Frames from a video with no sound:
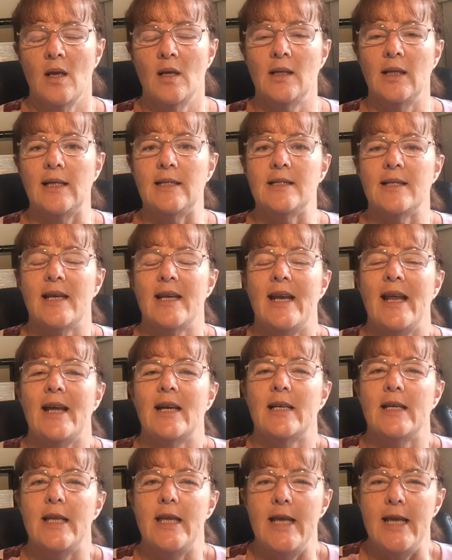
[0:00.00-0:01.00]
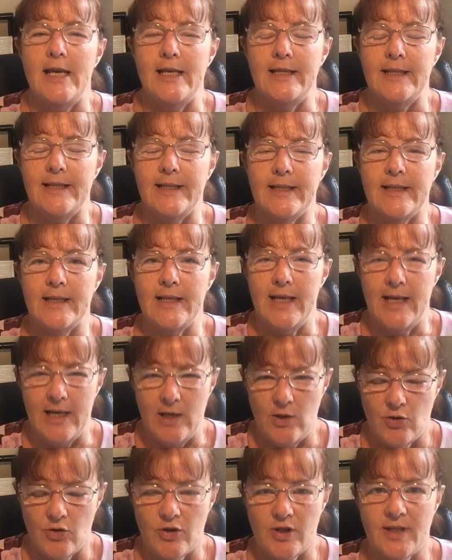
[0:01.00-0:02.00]
Let's get our kids
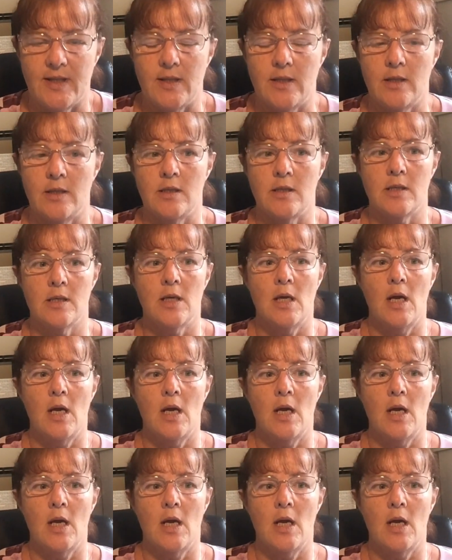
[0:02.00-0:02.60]
interested.